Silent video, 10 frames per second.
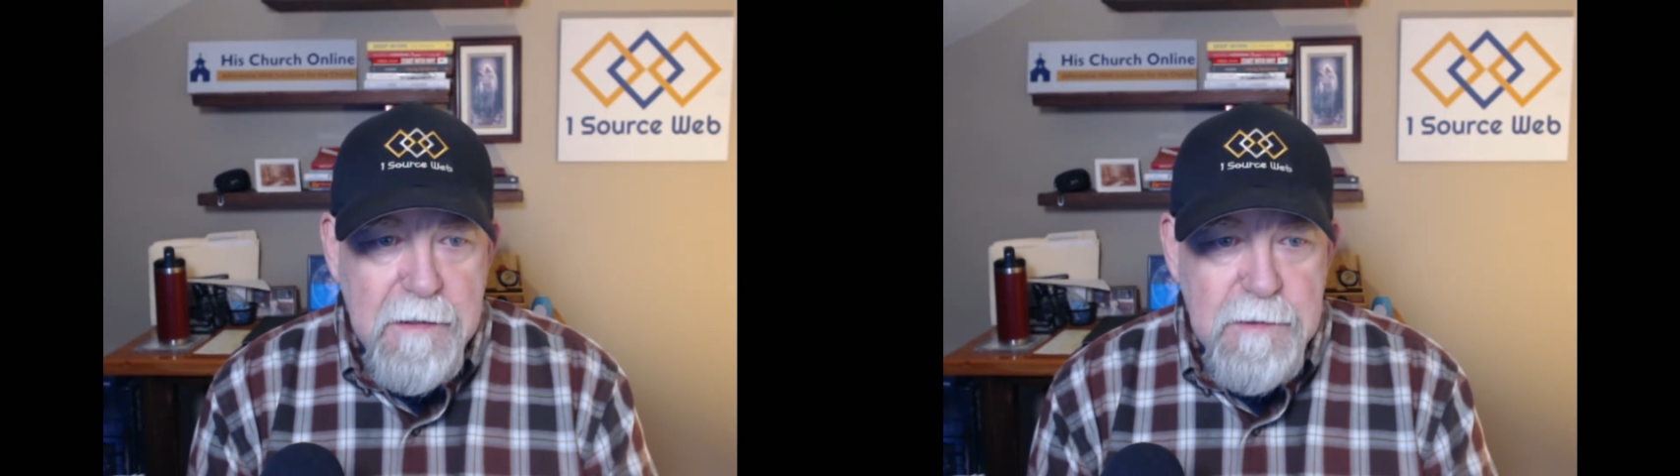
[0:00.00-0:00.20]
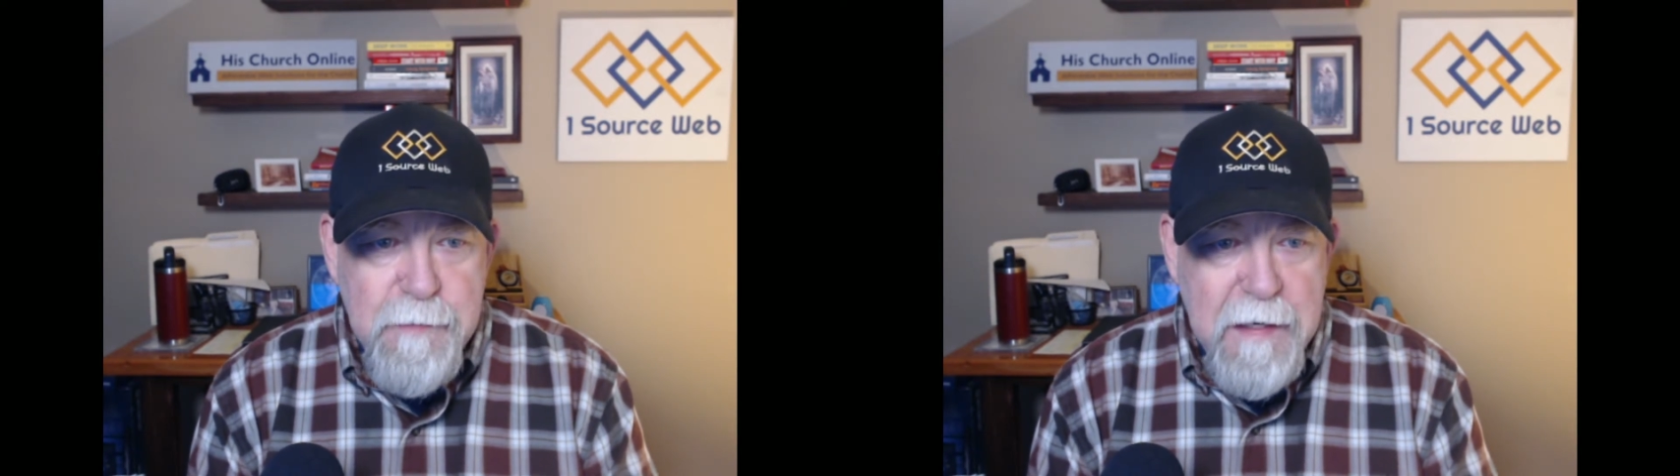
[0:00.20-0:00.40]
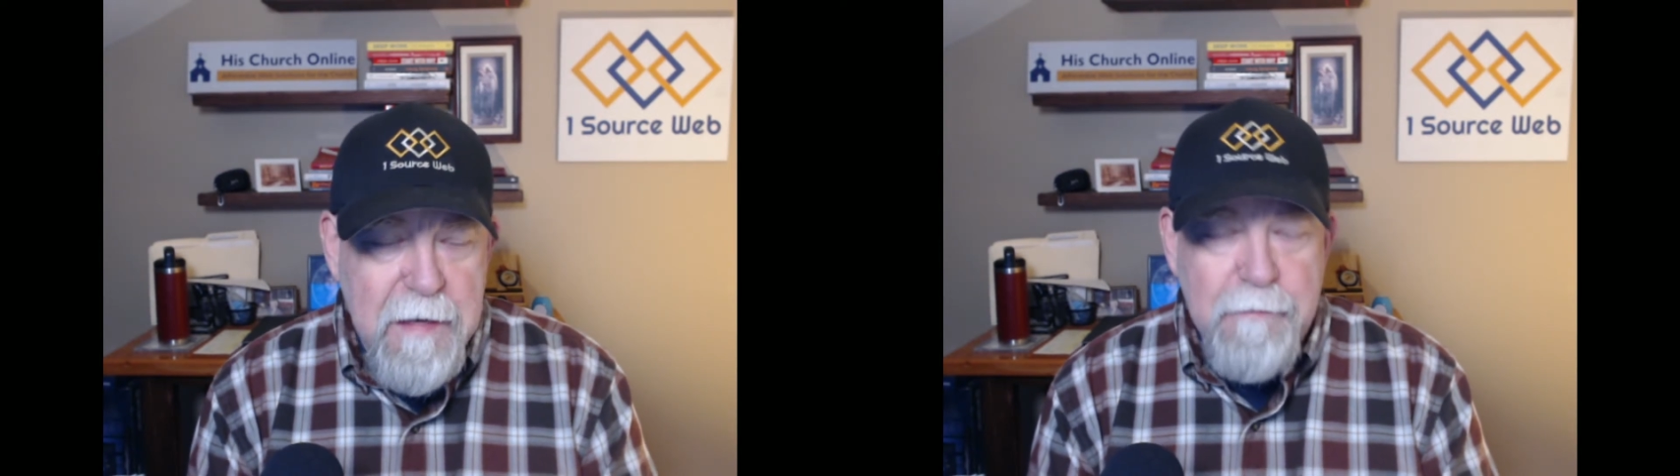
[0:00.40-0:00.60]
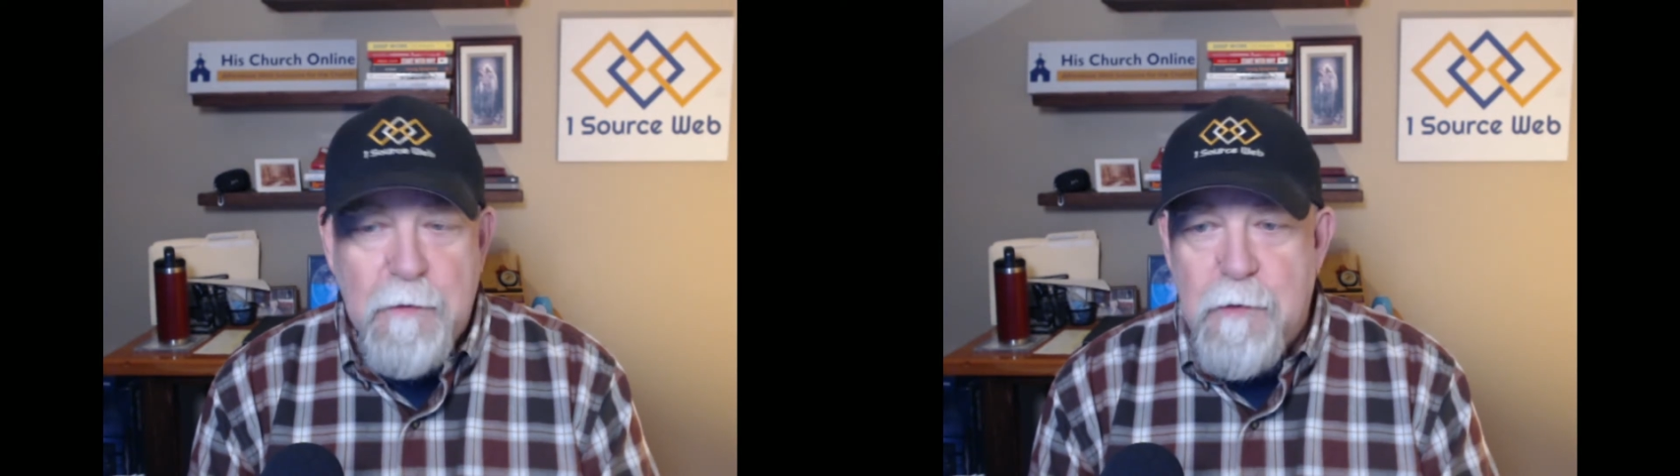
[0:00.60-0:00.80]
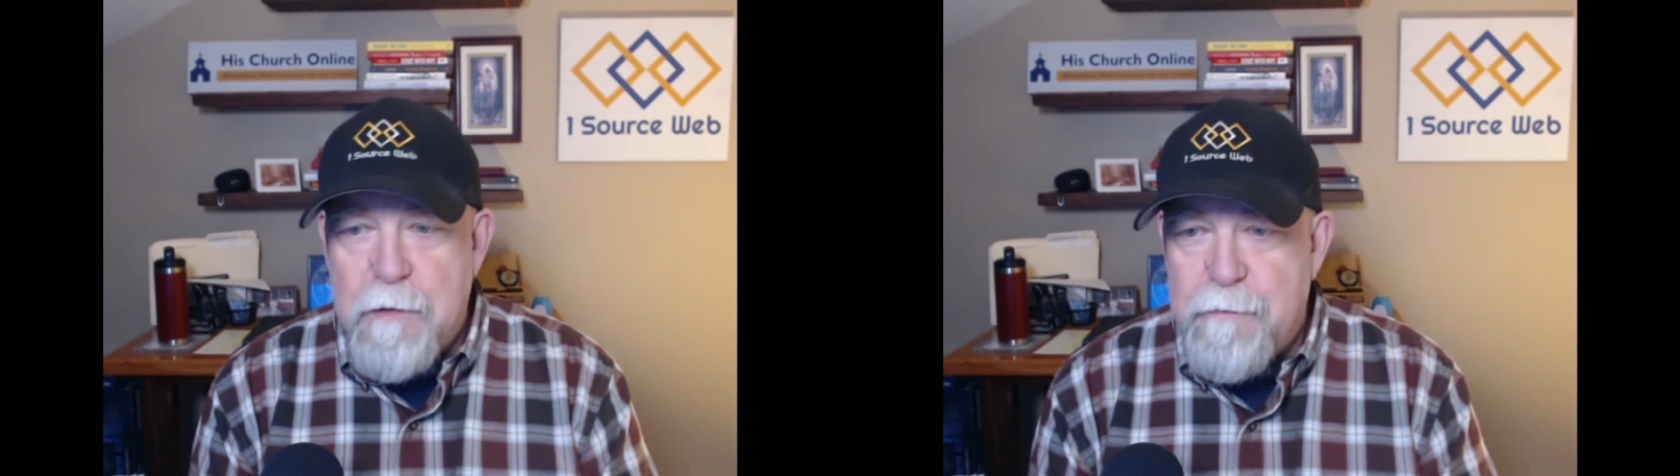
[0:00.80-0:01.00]
spinning up the
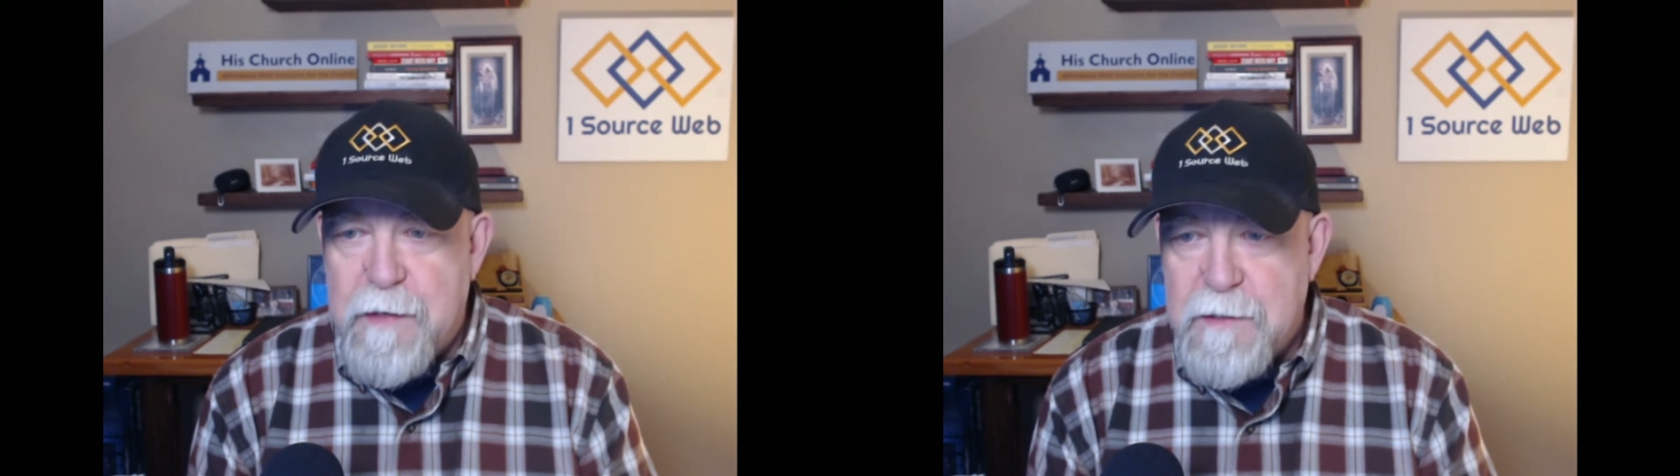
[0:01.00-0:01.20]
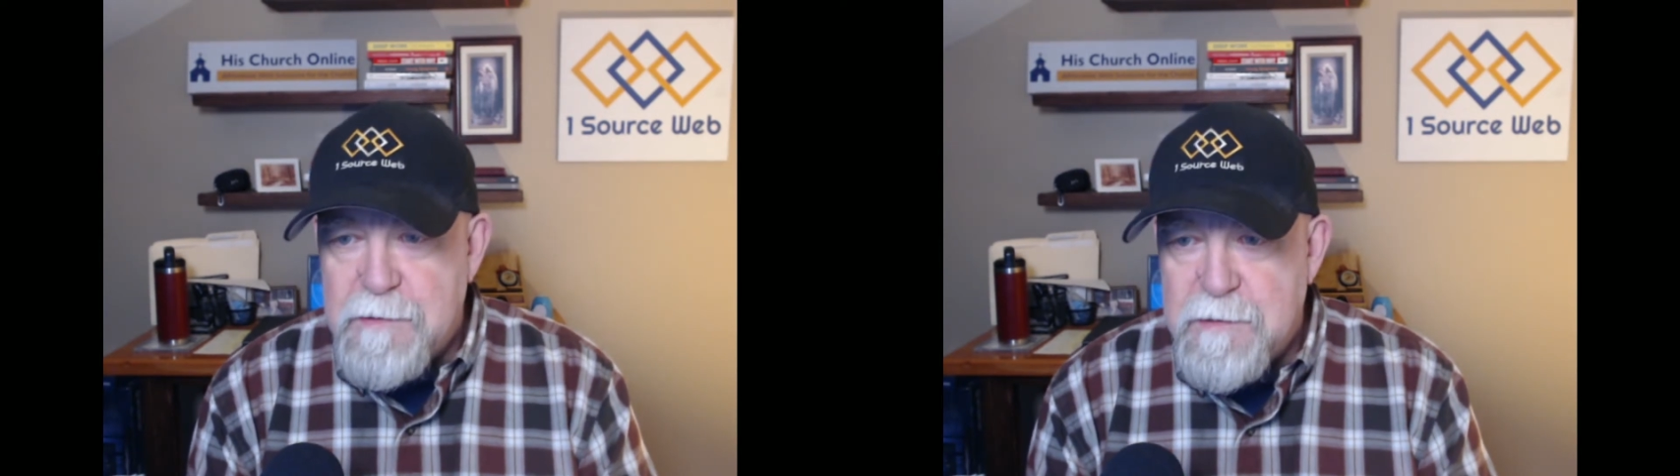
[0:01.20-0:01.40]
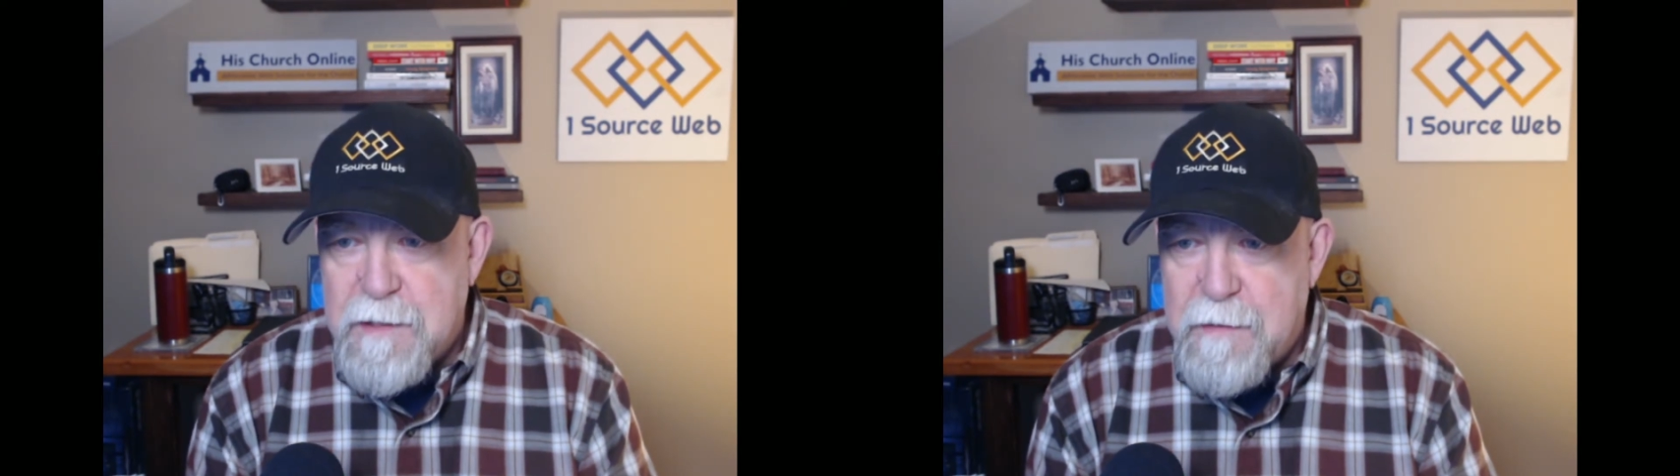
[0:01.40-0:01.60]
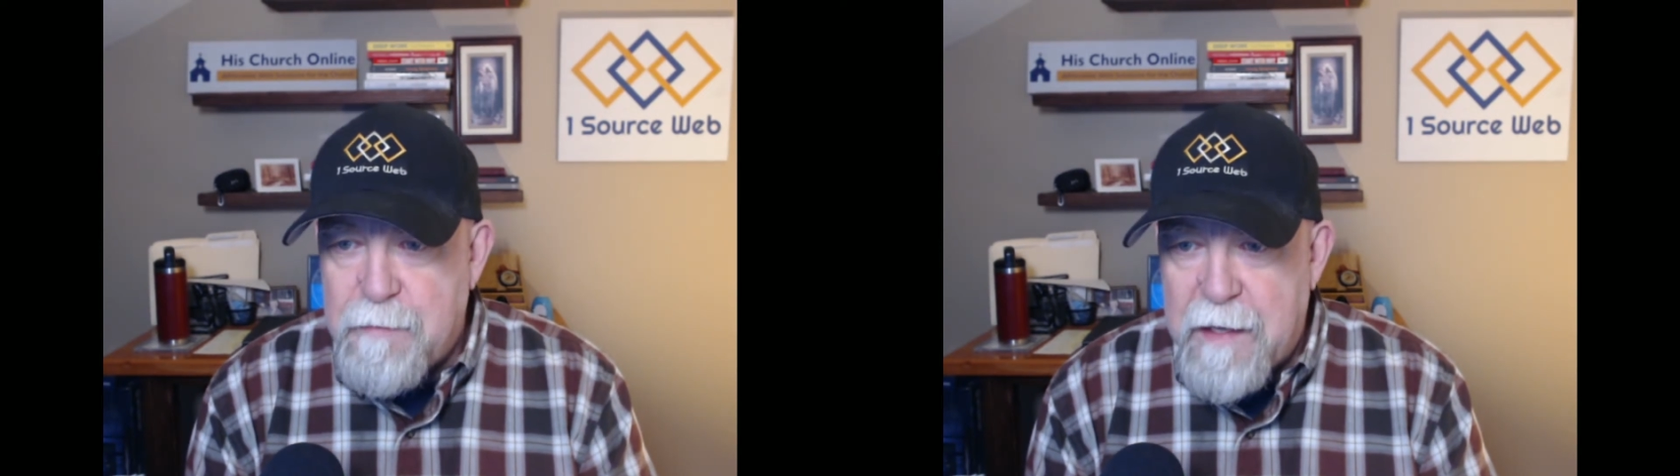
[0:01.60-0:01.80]
WordPress